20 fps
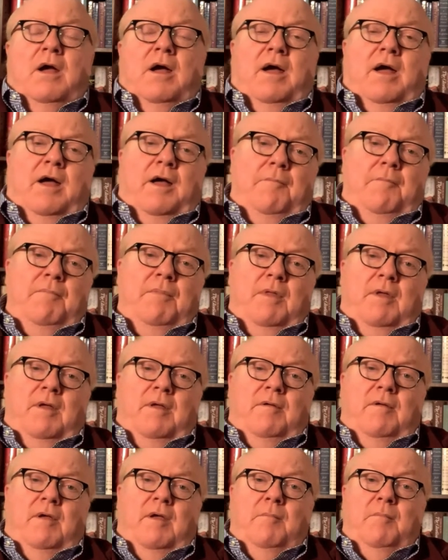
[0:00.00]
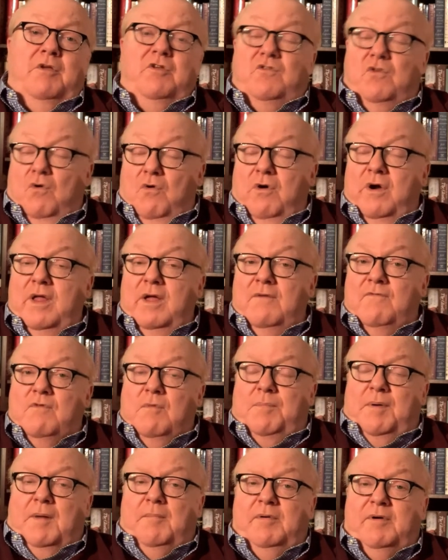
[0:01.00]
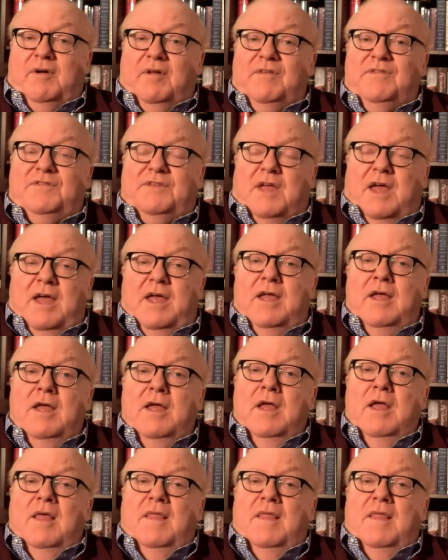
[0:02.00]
Um, a majority of Republicans say